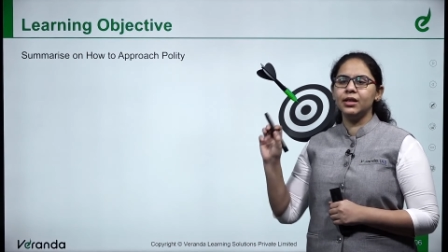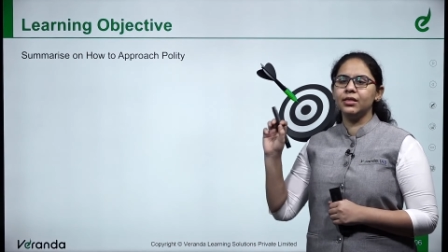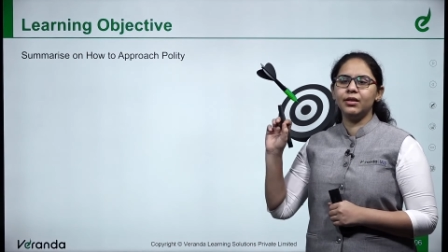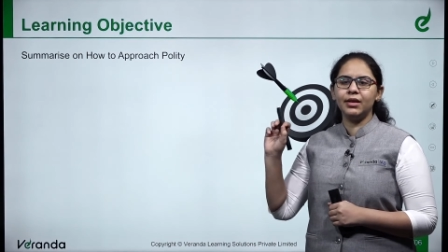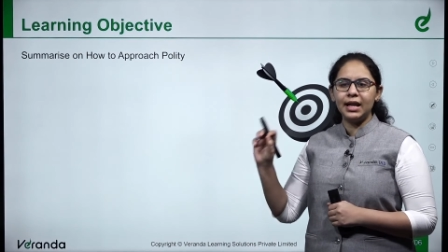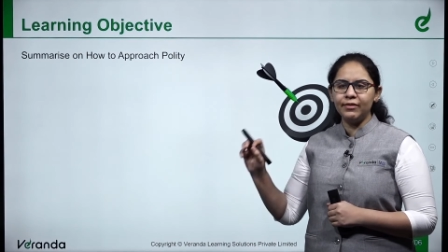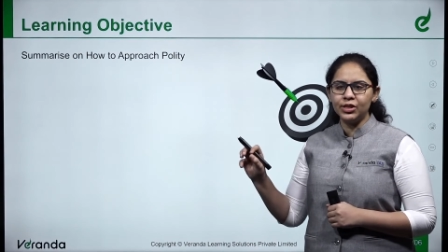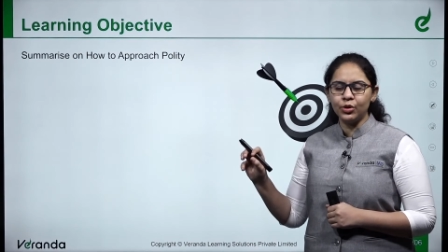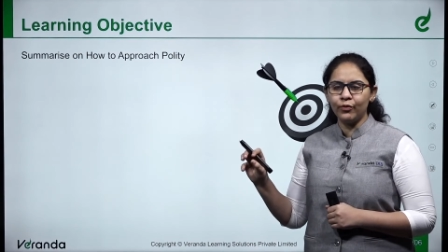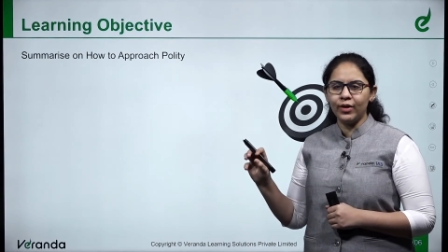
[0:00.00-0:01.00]
the
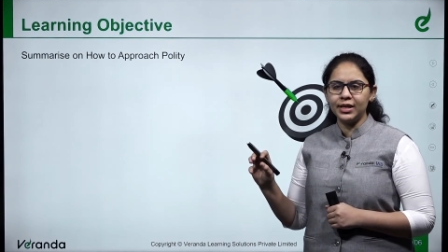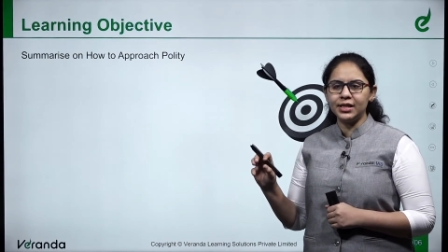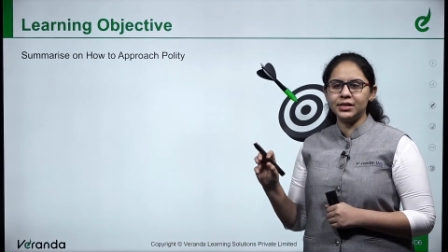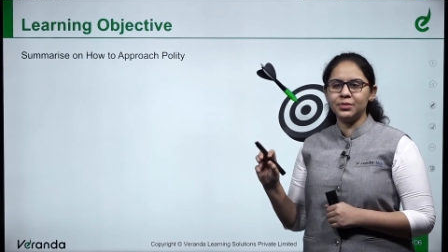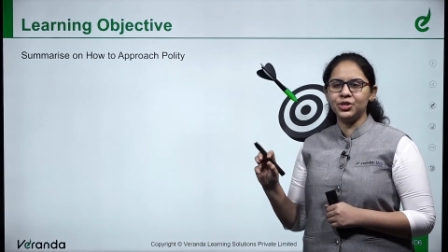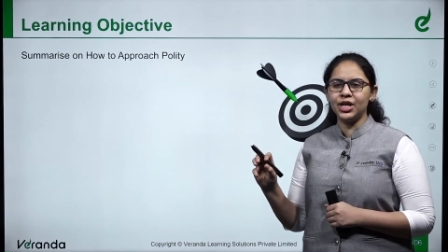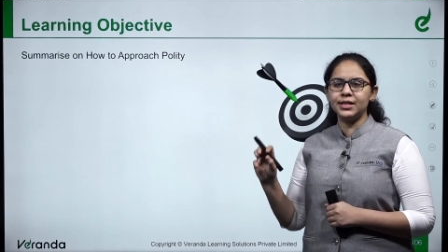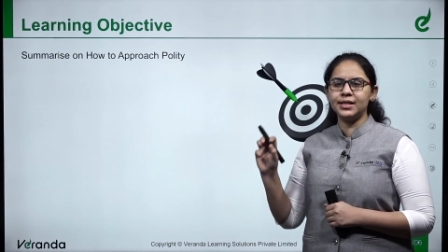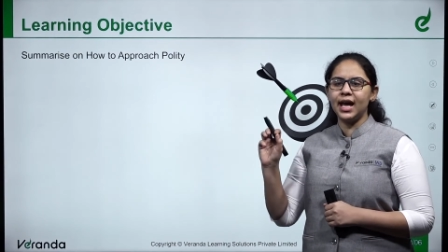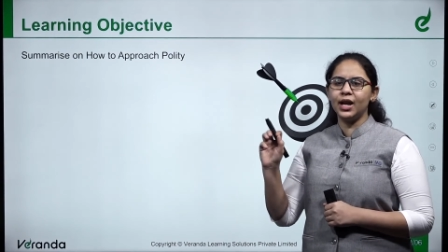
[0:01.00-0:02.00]
relevance of various
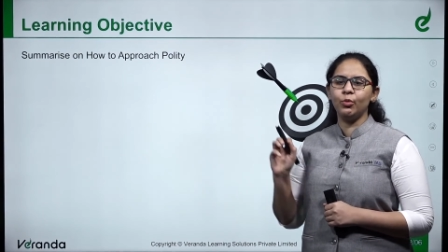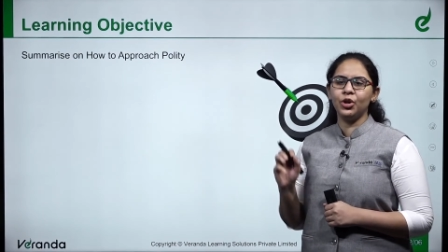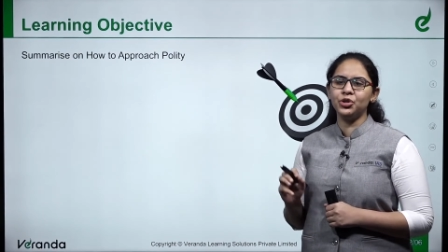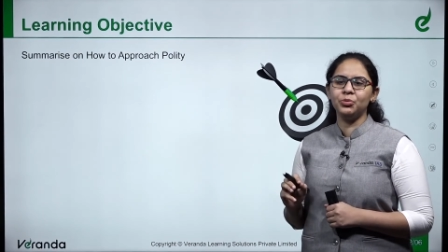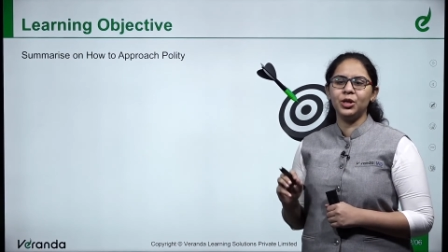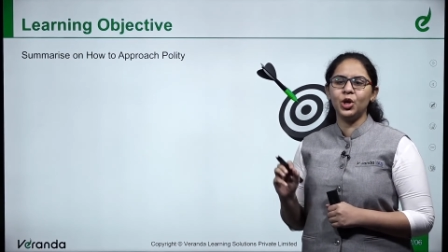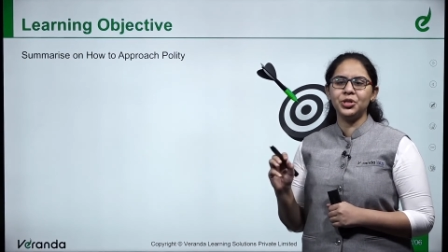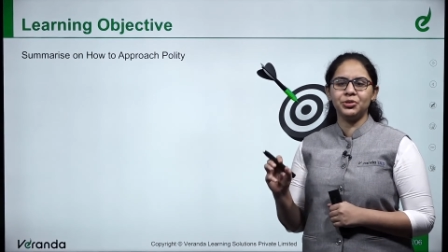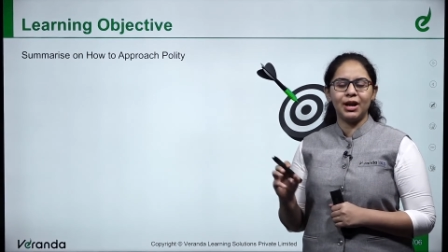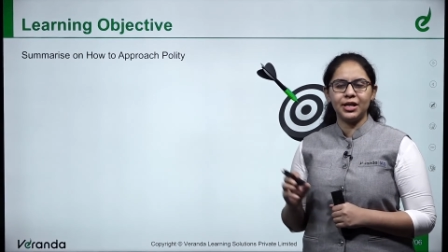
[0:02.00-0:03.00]
subjects and what should be your
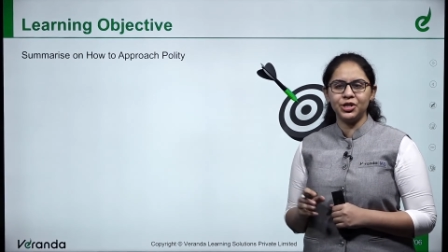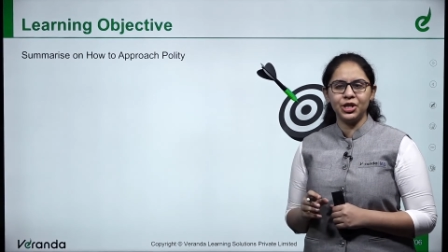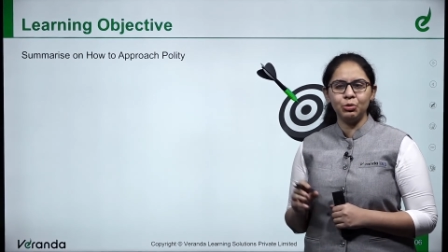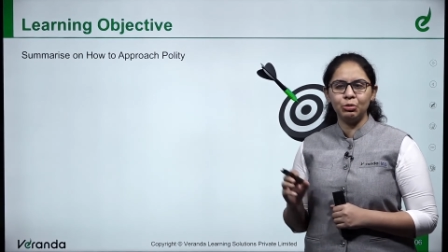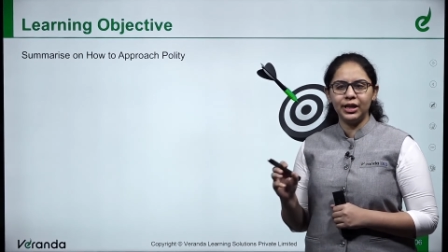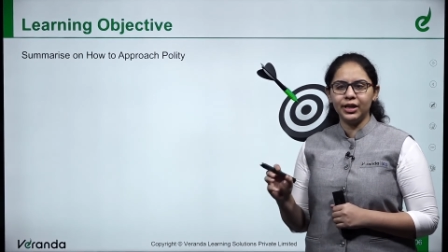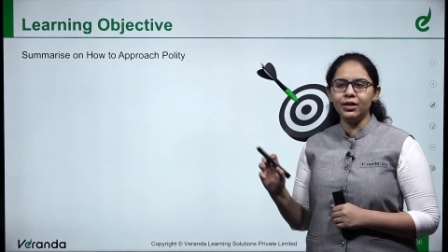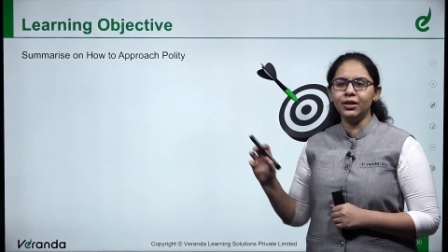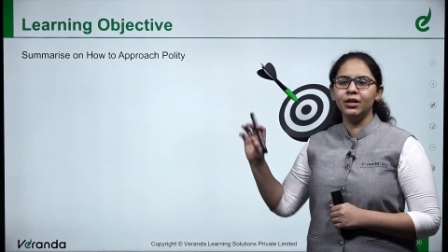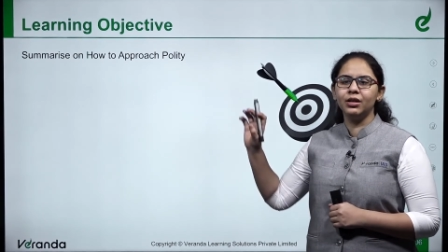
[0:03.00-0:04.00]
strategy to clear
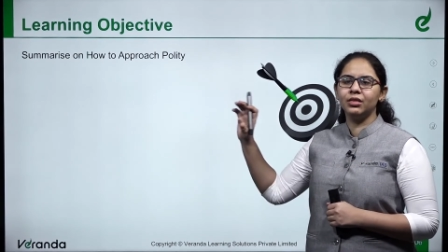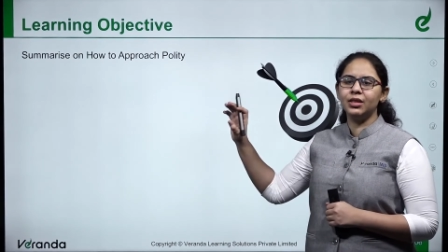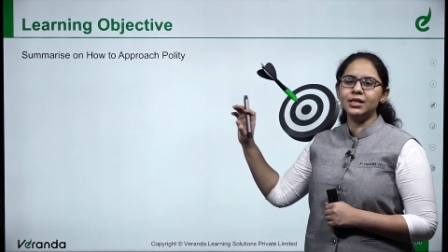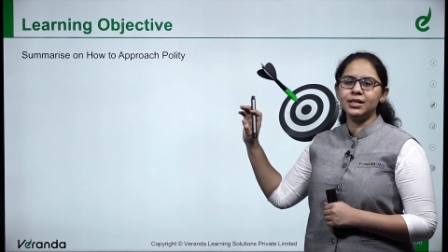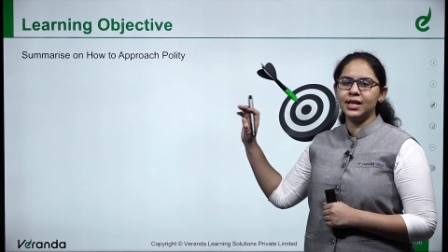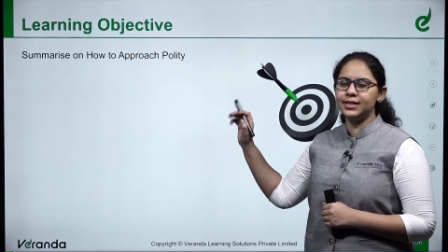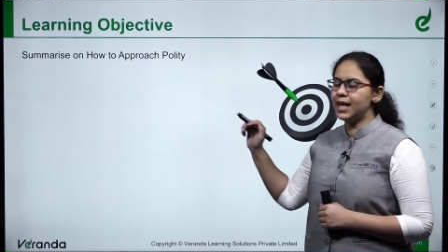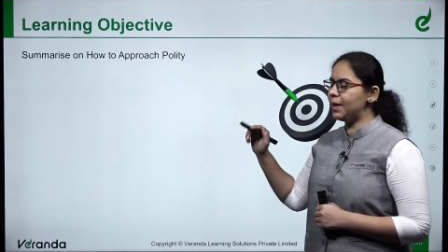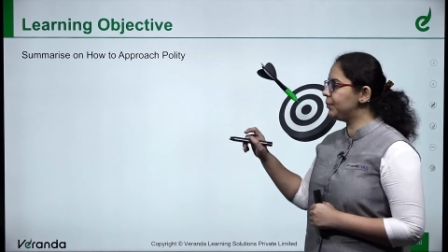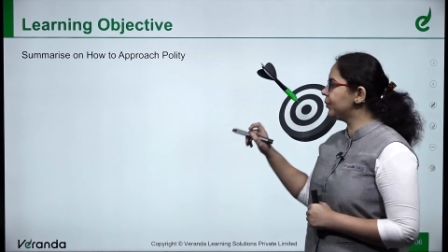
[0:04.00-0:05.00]
this
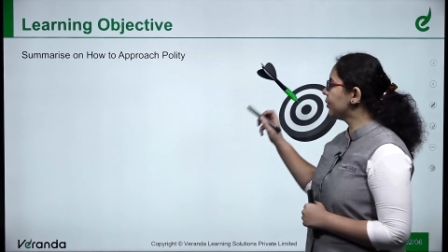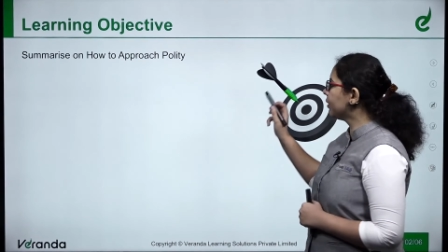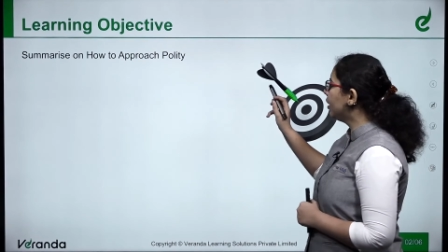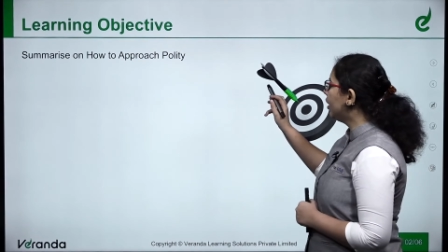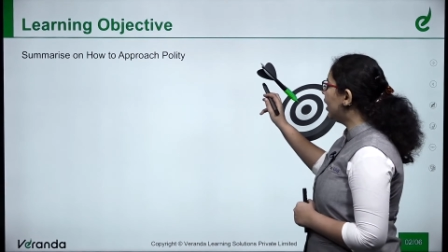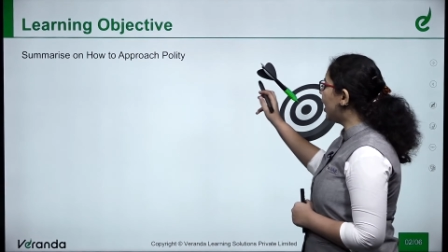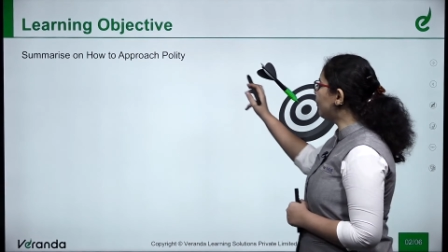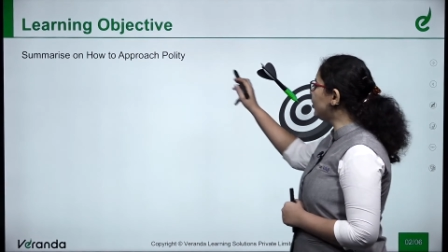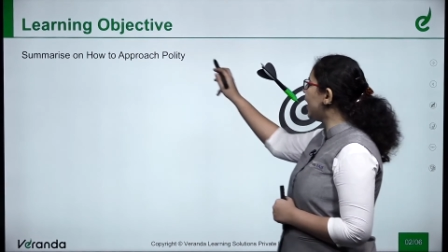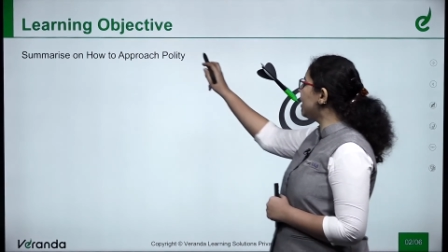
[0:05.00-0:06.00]
exam.
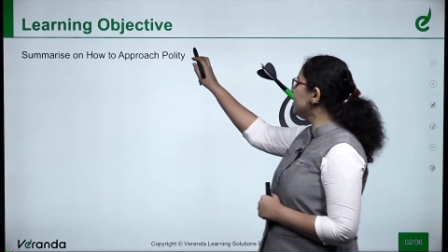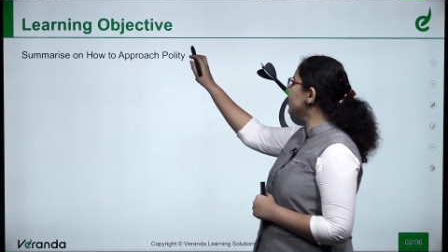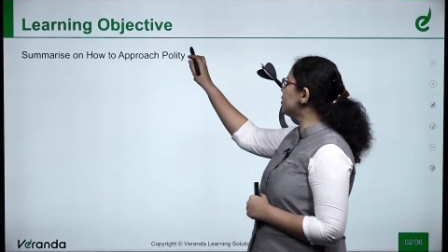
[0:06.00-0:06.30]
After that, in this